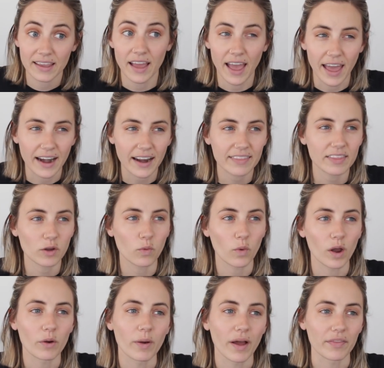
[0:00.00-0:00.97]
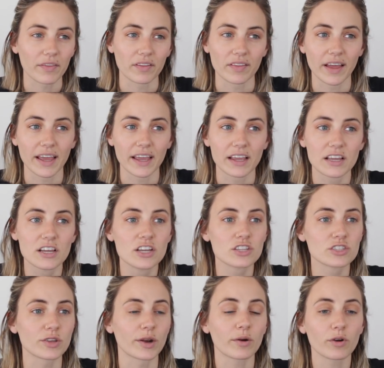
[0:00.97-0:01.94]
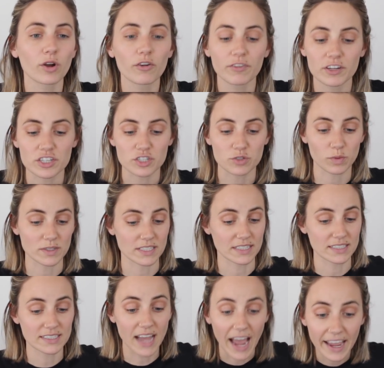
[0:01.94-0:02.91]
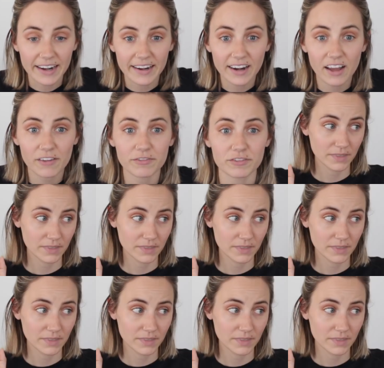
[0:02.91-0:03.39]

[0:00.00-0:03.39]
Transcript: And I think one around the leg. So I don't know if it just wasn't tight enough.